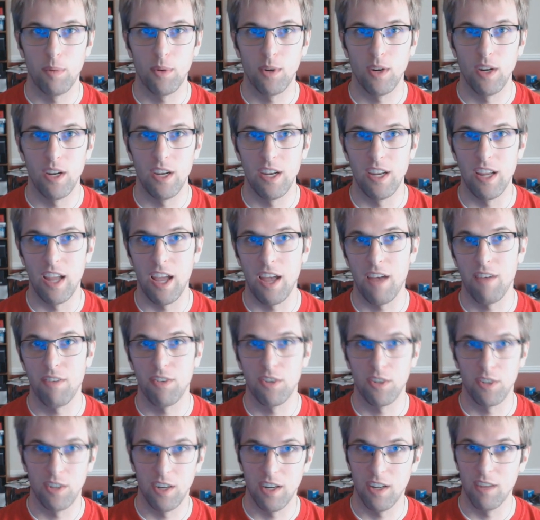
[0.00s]
upgrading
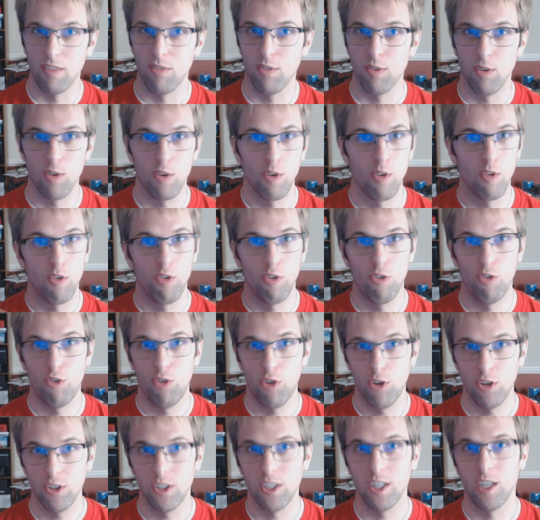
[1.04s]
after I've
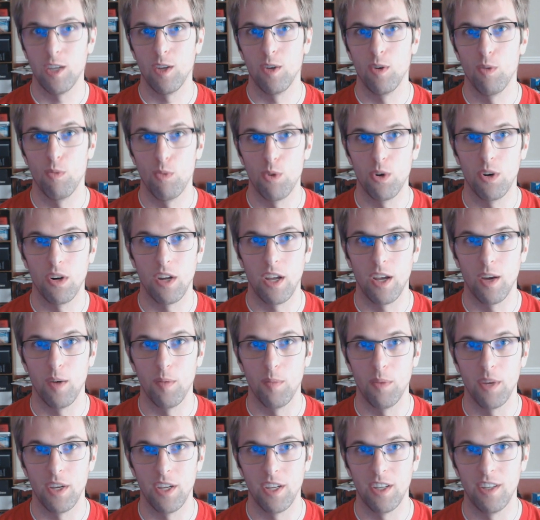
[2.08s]
fully worn
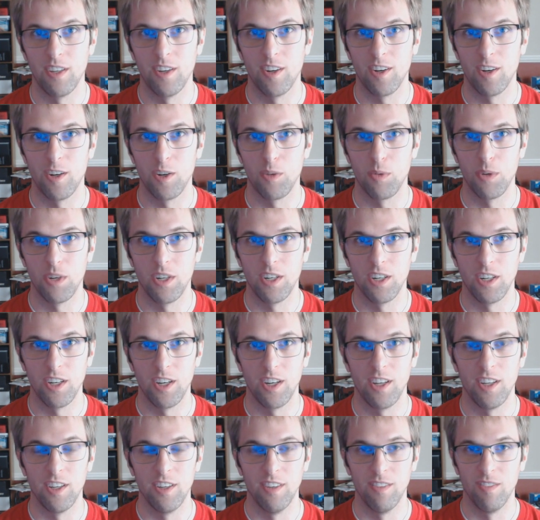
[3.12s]
out my hardware and
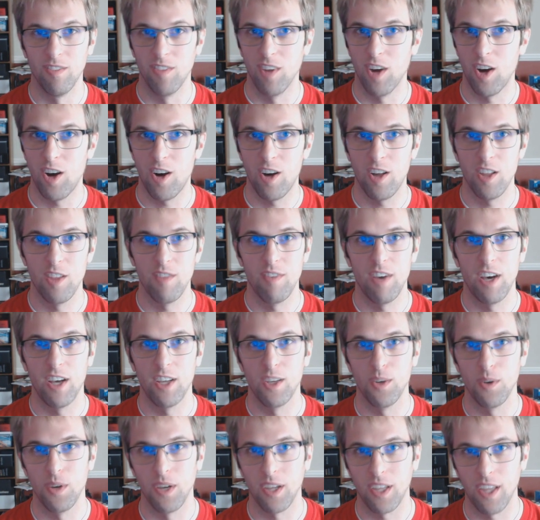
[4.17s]
gotten all the
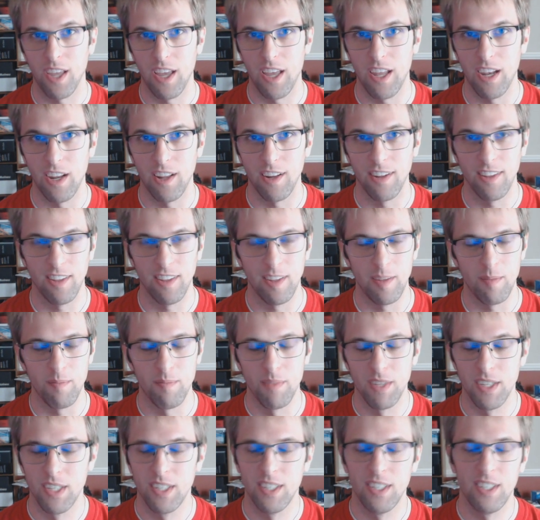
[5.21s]
value I can out of them.
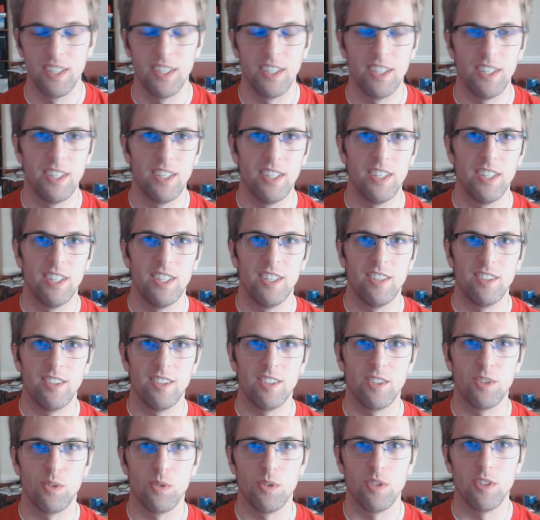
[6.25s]

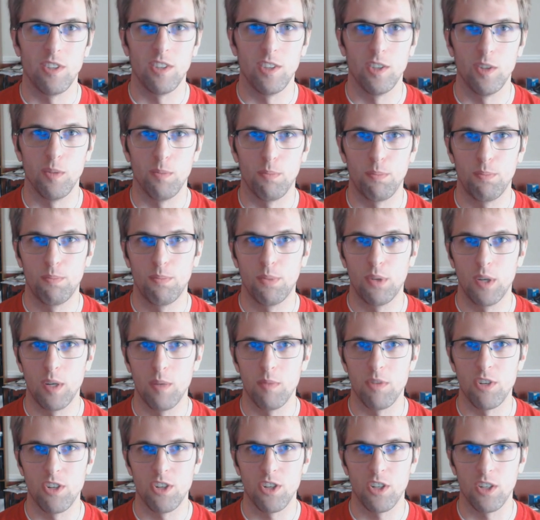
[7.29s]
So this was a little
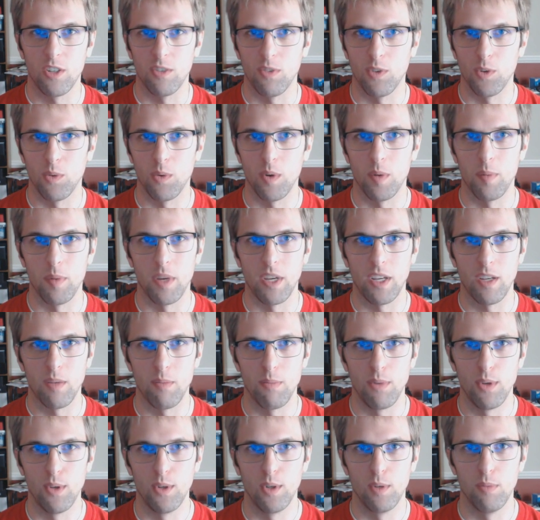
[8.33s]
premature for one of my
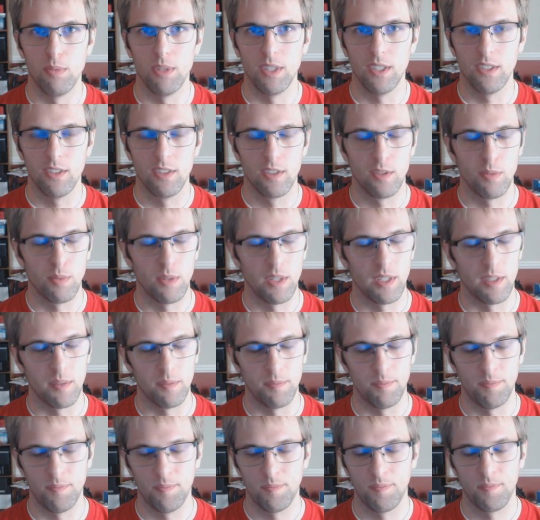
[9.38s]
computer builds,
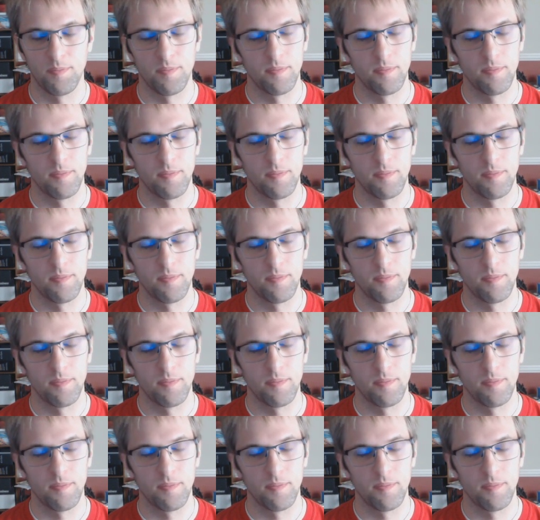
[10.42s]
but